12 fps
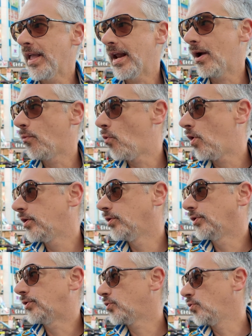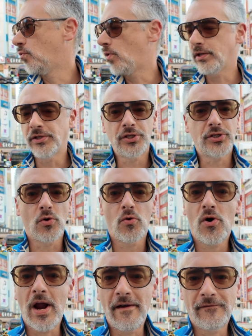And I wandered through one
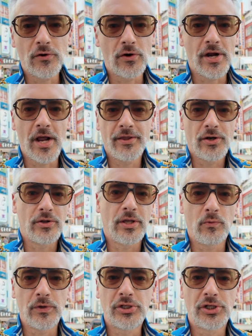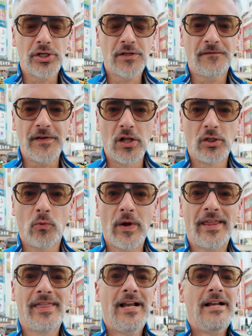store after another that was just filled
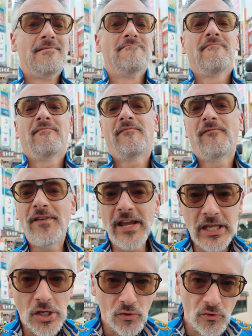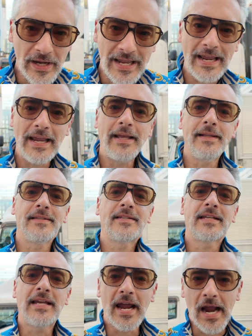with
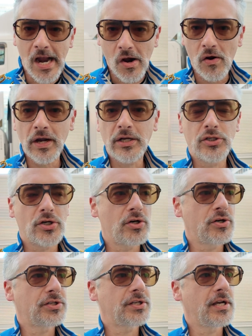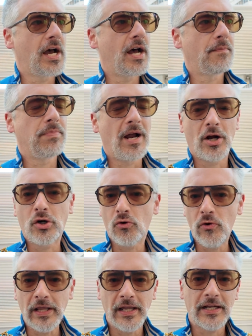figurines, characters, uh,
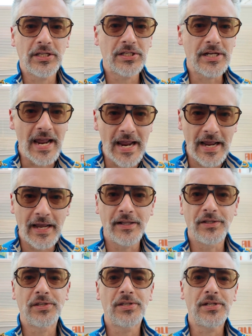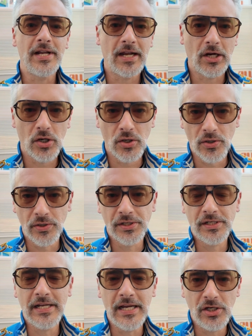acrylic stands,
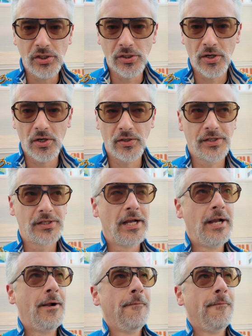stickers, t-shirts.